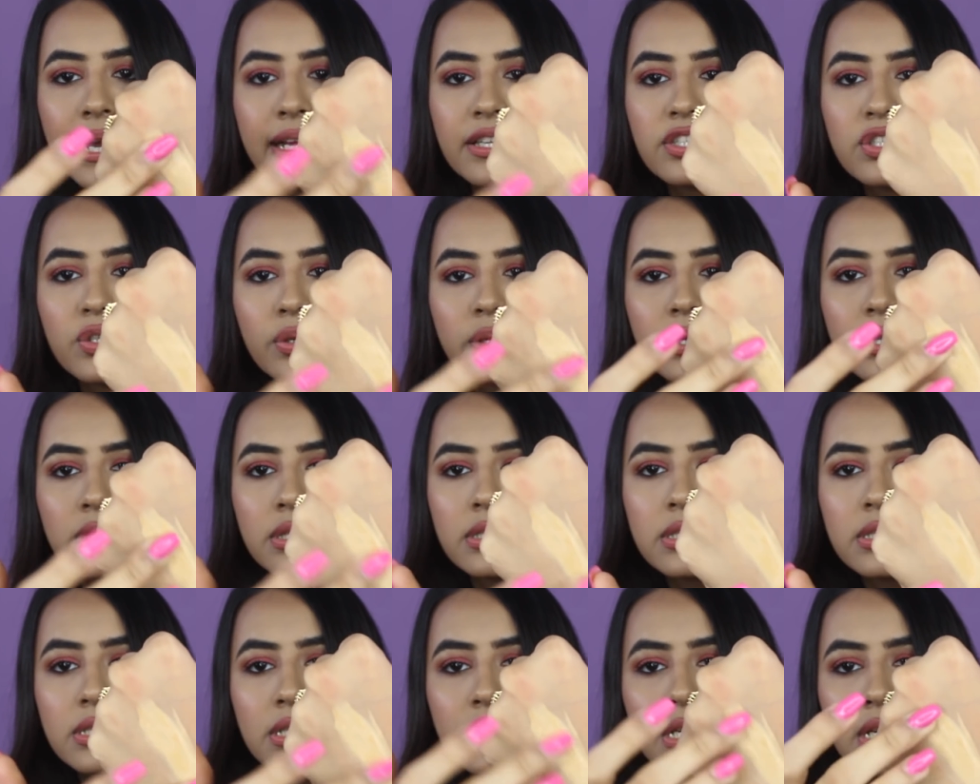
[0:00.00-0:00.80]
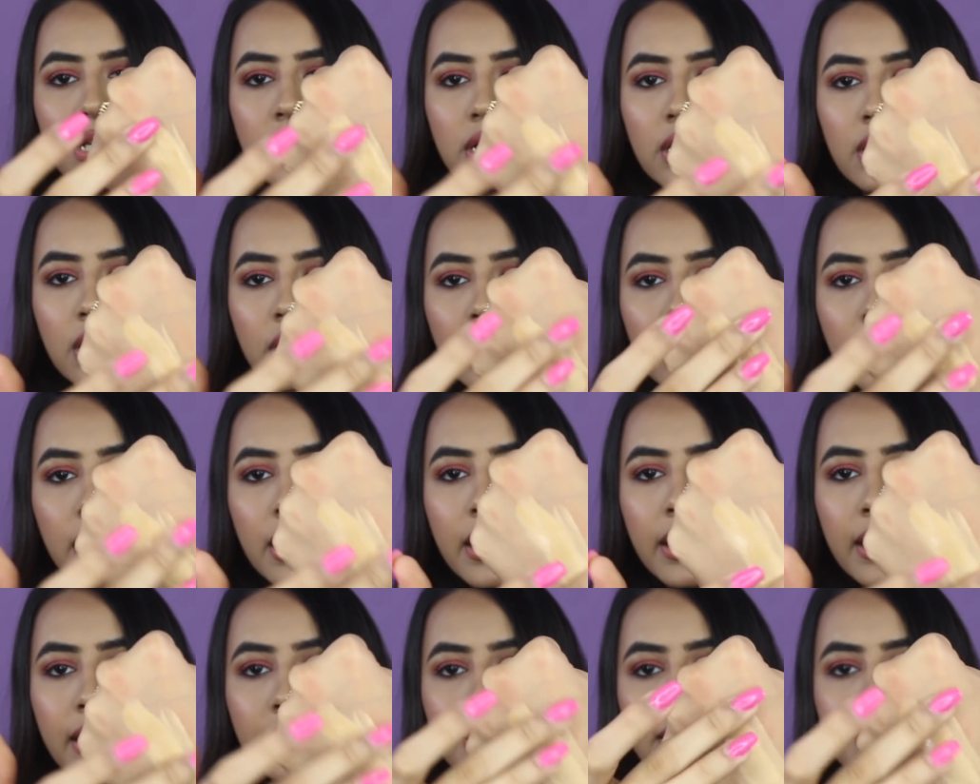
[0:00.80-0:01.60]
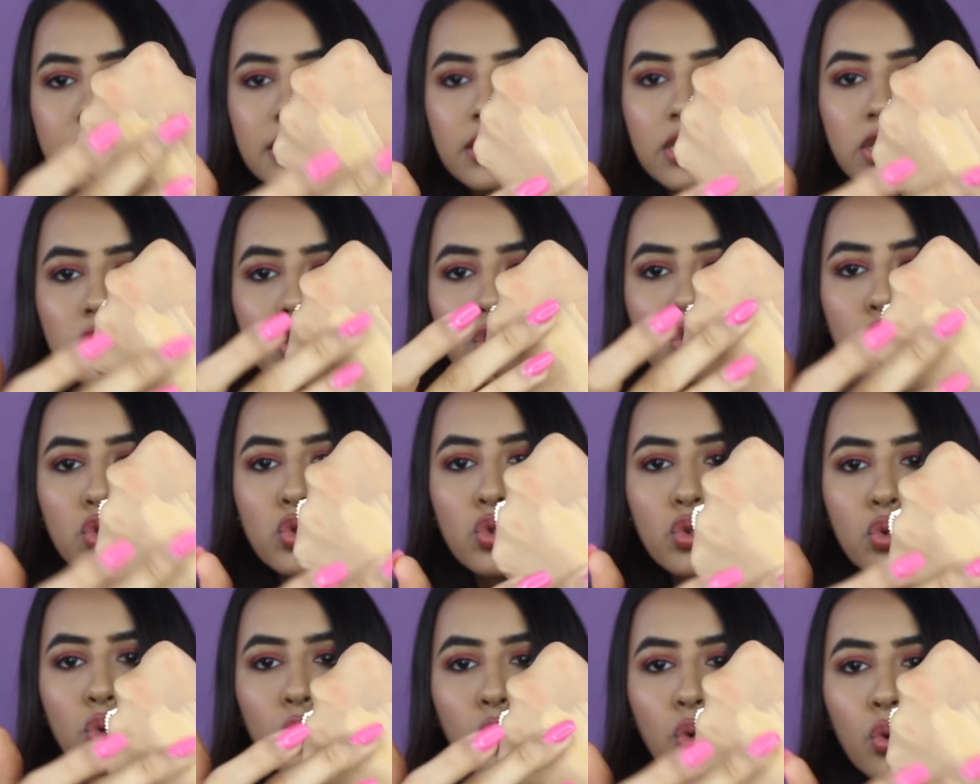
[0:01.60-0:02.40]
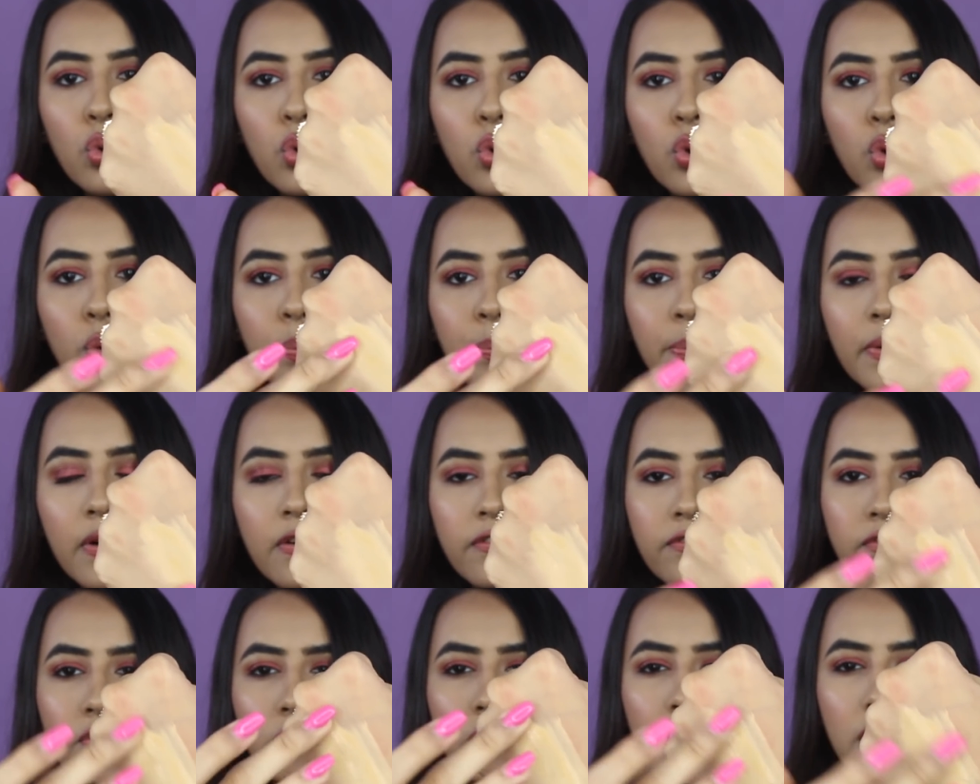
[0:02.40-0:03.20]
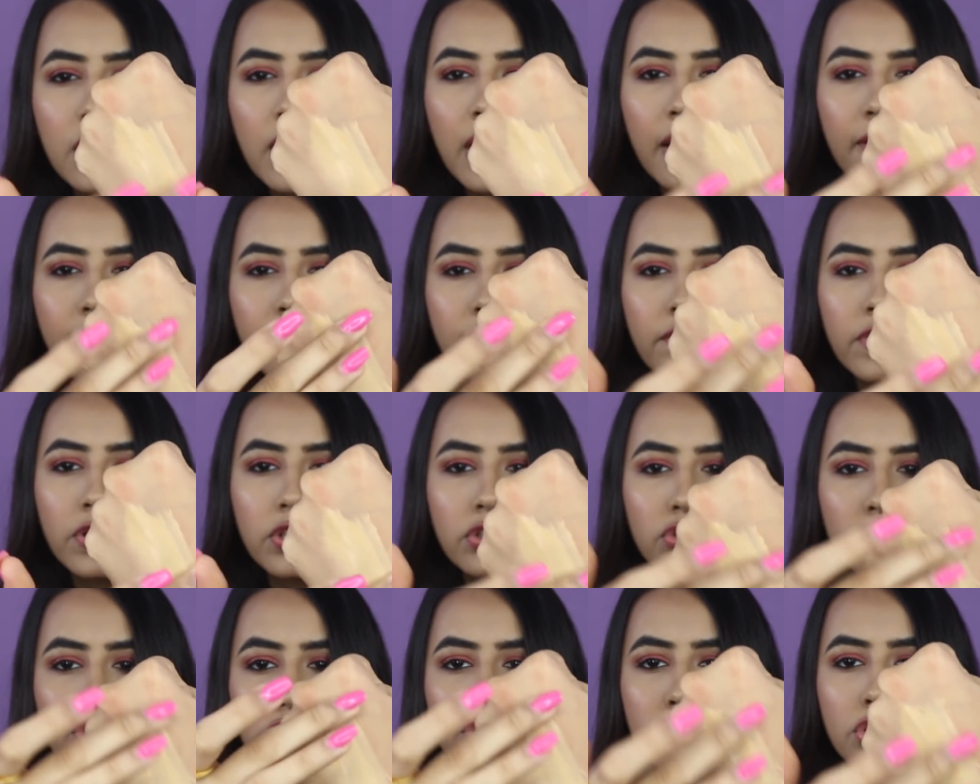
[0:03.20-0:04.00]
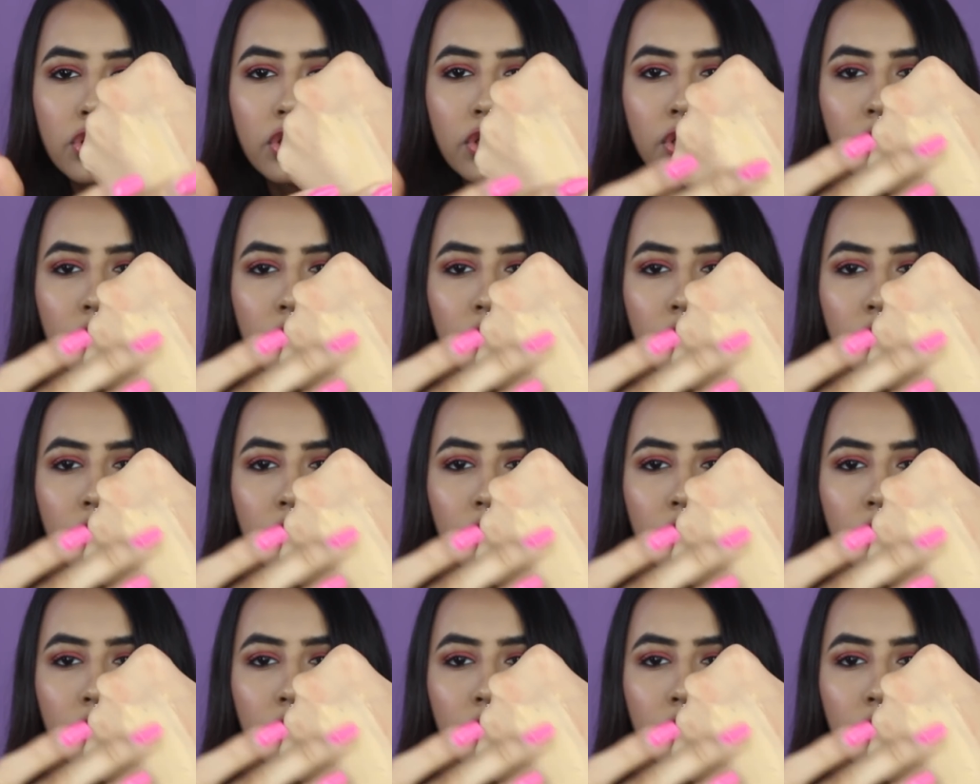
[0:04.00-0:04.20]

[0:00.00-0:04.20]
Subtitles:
As you can see, it's super full coverage.